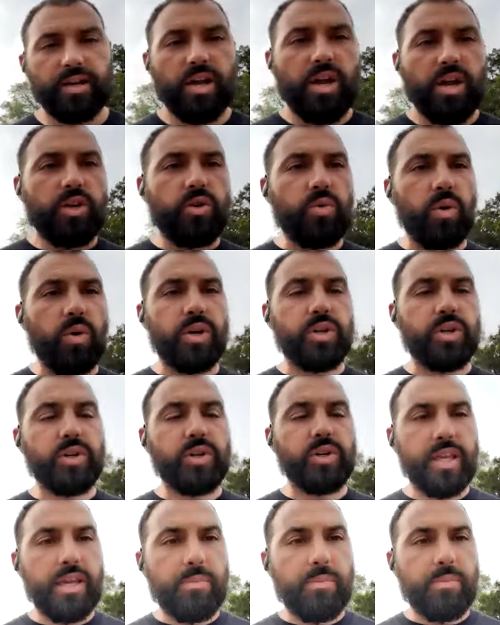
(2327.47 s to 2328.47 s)
You are trying to
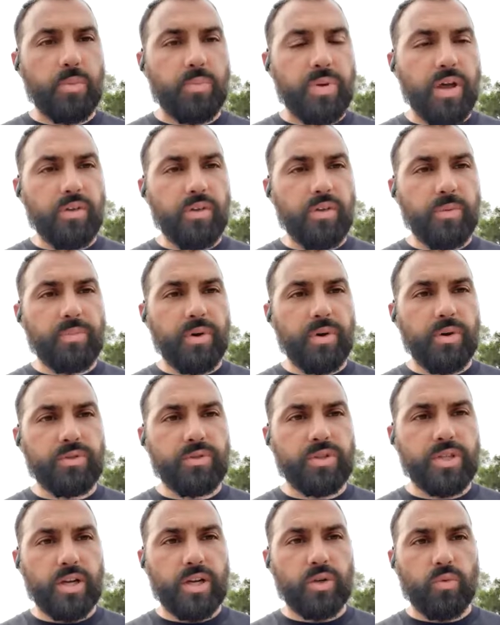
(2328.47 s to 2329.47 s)
keep your pelvic bone
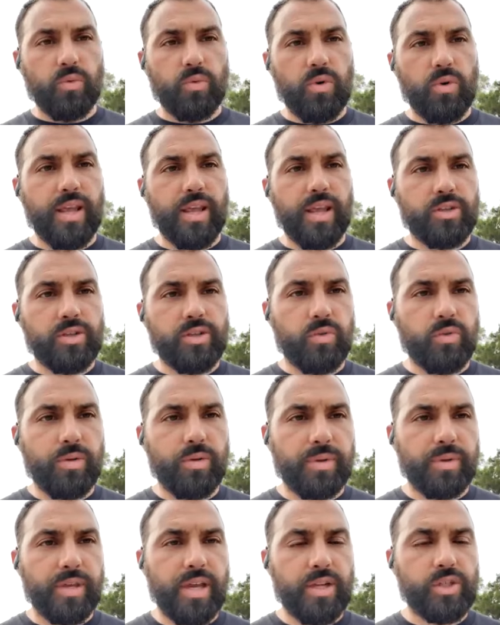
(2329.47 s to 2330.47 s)
tucked right against your rib
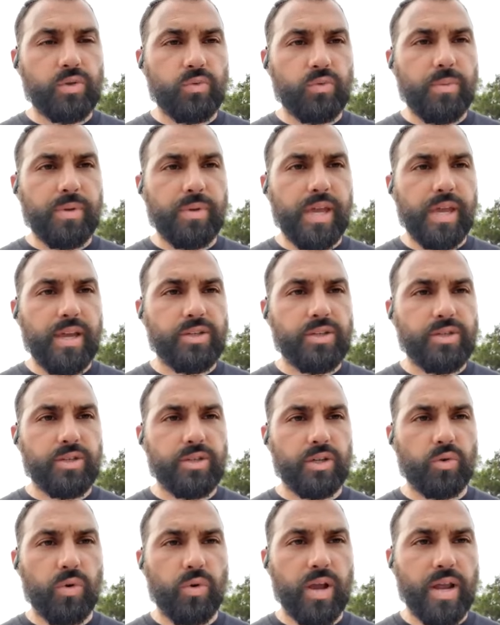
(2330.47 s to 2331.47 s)
cage, and rib cage tucked
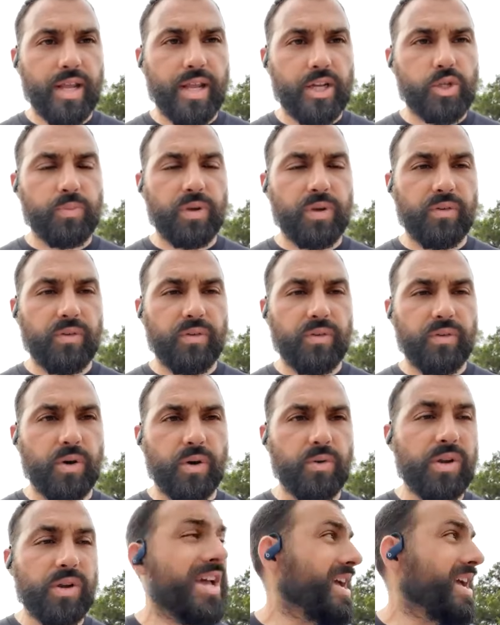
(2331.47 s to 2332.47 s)
right against your pelvic bone.